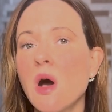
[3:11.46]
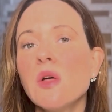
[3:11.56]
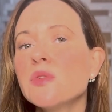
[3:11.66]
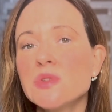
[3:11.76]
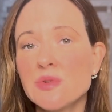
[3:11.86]

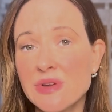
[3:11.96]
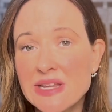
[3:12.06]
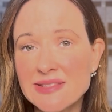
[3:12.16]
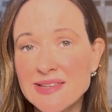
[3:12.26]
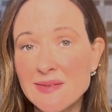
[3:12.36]
all those
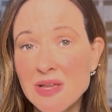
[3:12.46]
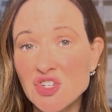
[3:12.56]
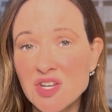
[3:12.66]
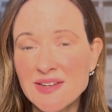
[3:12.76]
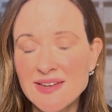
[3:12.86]
ingredients I
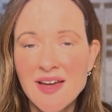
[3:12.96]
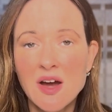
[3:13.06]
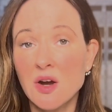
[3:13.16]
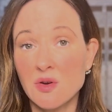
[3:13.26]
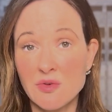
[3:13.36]
mentioned
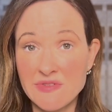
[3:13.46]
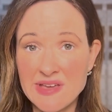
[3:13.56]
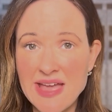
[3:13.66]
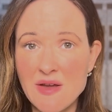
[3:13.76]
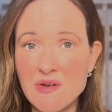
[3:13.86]
are over the
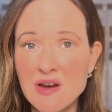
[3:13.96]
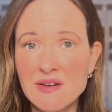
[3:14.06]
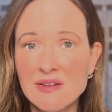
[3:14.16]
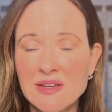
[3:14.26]
counter.